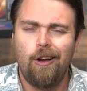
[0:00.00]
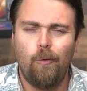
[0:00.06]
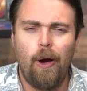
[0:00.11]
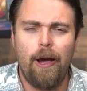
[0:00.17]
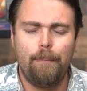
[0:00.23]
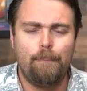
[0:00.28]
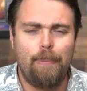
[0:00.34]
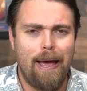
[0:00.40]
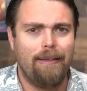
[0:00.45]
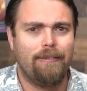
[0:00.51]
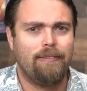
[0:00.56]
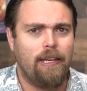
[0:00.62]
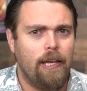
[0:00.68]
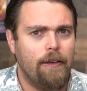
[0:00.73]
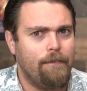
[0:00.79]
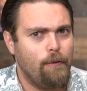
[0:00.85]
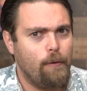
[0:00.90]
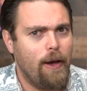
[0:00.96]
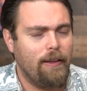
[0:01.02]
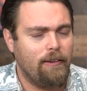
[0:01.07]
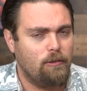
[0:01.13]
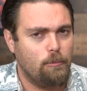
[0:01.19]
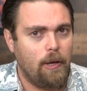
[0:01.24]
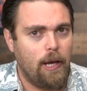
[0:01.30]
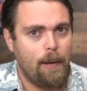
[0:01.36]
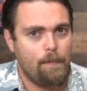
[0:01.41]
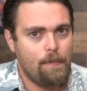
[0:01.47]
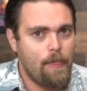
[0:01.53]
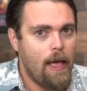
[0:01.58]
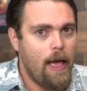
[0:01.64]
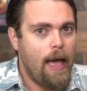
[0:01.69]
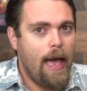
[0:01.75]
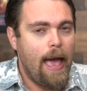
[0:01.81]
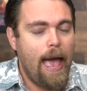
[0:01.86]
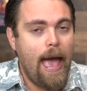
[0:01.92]
quite pesky if you ask me.
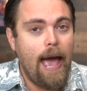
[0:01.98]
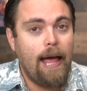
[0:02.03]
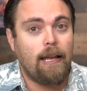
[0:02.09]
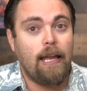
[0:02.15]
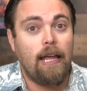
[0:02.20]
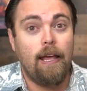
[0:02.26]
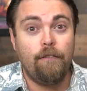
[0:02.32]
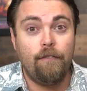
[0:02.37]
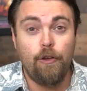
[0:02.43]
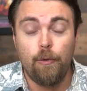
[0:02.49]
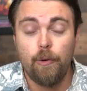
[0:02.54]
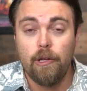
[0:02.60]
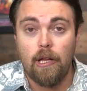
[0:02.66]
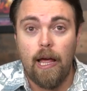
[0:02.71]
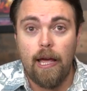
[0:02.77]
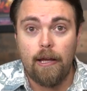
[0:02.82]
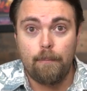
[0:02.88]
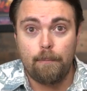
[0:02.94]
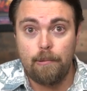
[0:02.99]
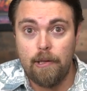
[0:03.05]
And if you would like,